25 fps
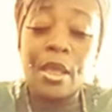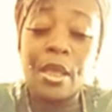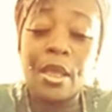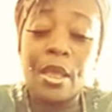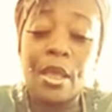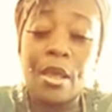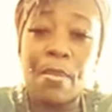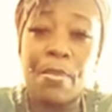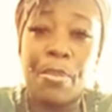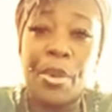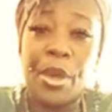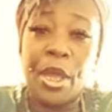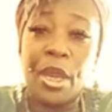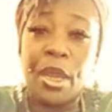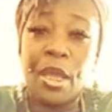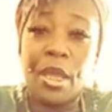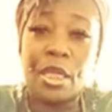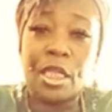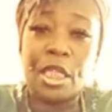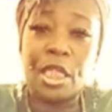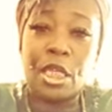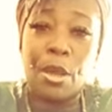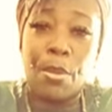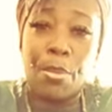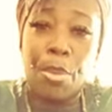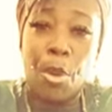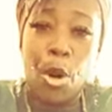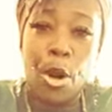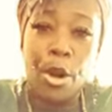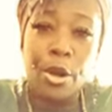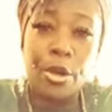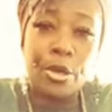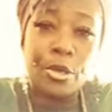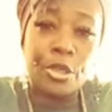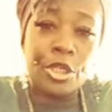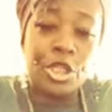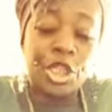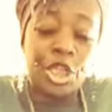But it's a
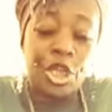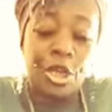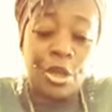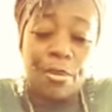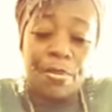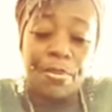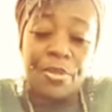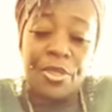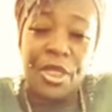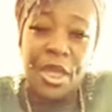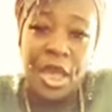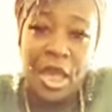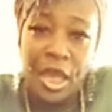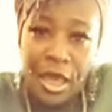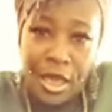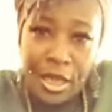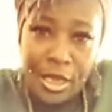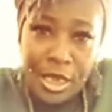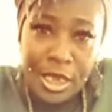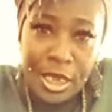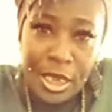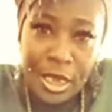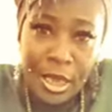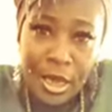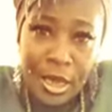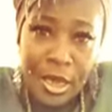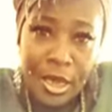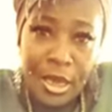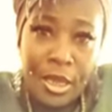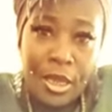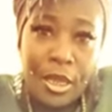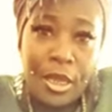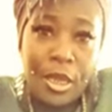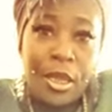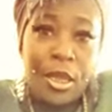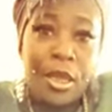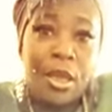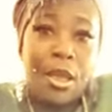partnership that's
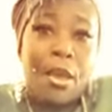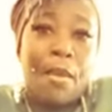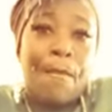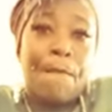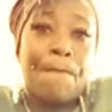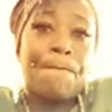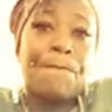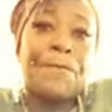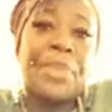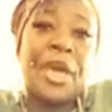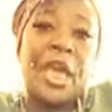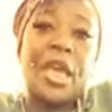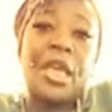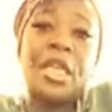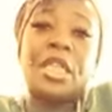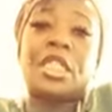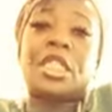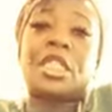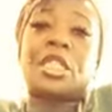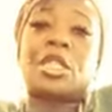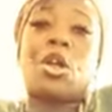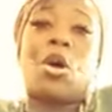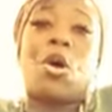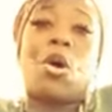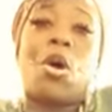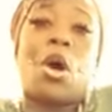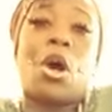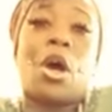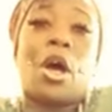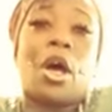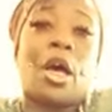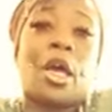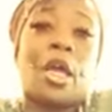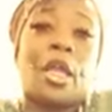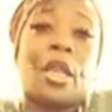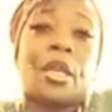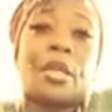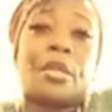based
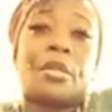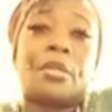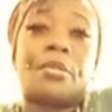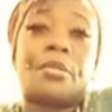on